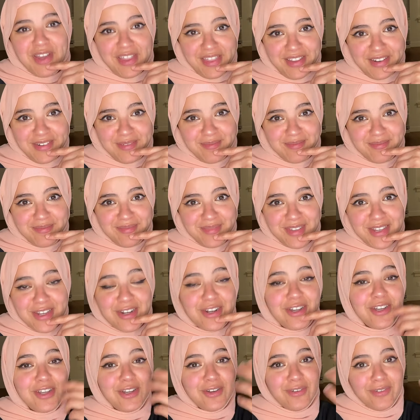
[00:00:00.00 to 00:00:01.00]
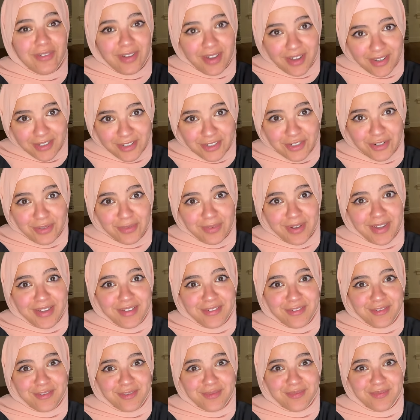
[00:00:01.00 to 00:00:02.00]
Brother, you know you wronged your
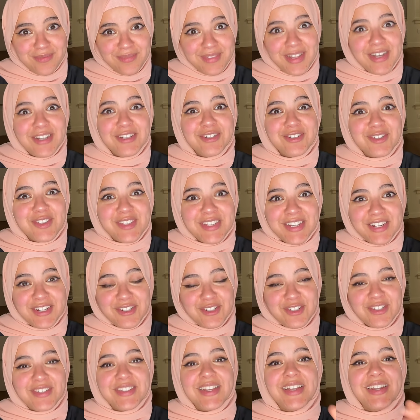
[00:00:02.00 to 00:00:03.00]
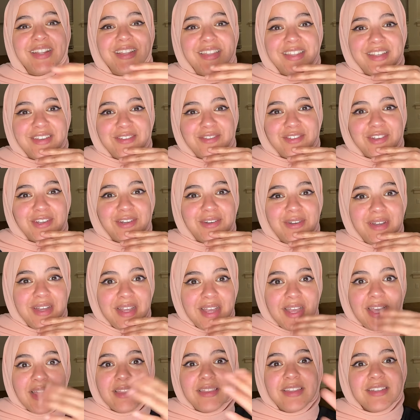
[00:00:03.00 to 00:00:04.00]
wife. Now you're scared she's gonna leave you.
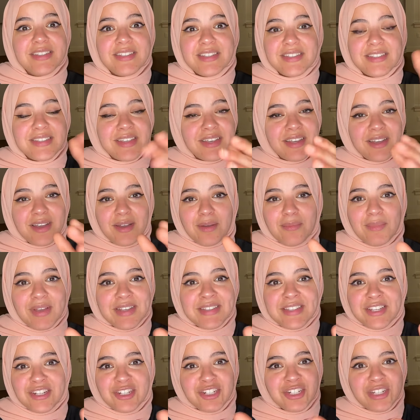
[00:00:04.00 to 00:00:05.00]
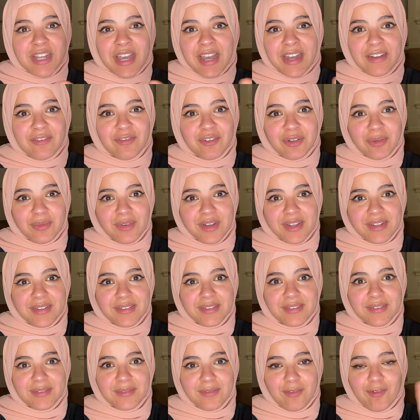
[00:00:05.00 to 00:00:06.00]
This is a, a message to
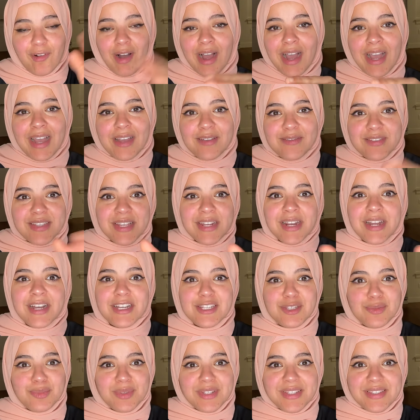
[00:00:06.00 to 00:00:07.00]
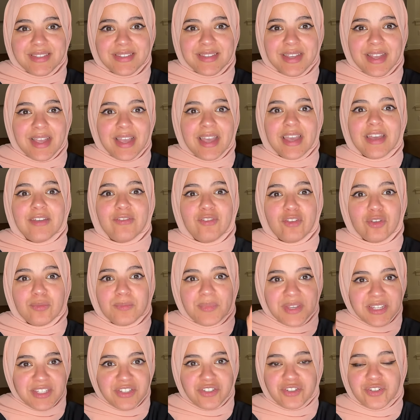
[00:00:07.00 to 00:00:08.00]
everyone, wives and husbands. If
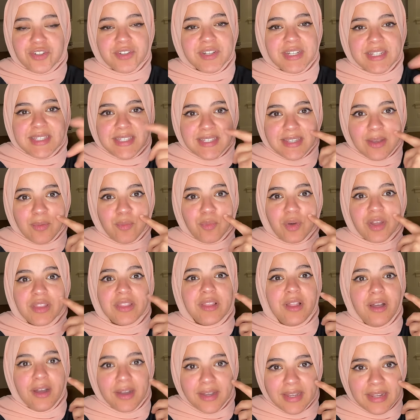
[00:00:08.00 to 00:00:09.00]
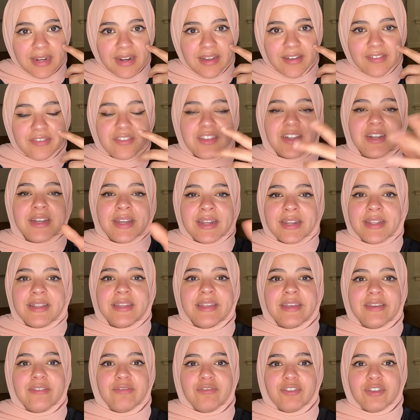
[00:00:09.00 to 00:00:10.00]
you mistreat someone long enough, they're gonna
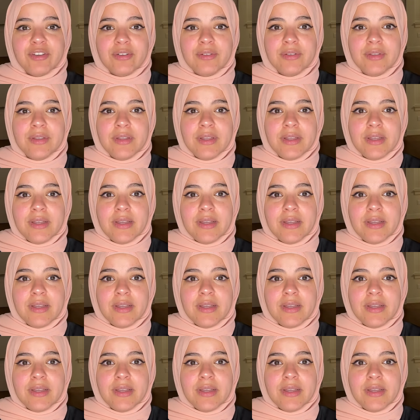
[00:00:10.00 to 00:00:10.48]
leave you.